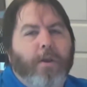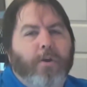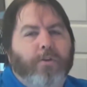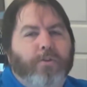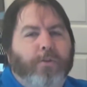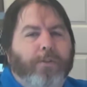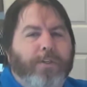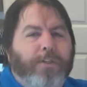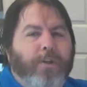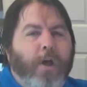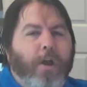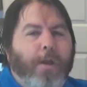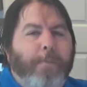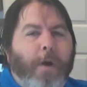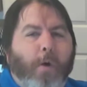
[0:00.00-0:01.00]
So let's
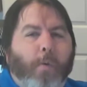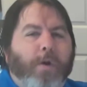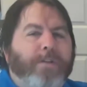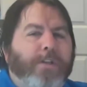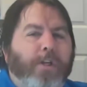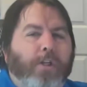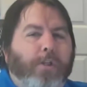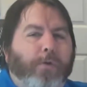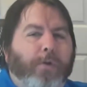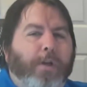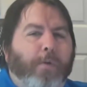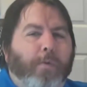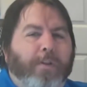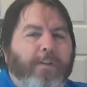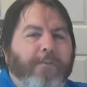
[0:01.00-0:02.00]
talk about what's
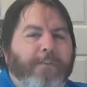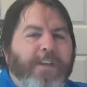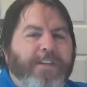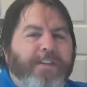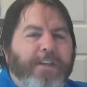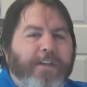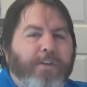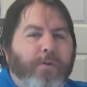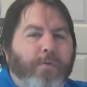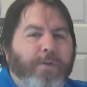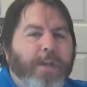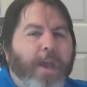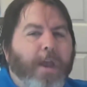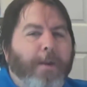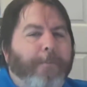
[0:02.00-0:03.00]
included with the
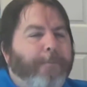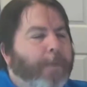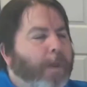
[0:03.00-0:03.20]
VC210.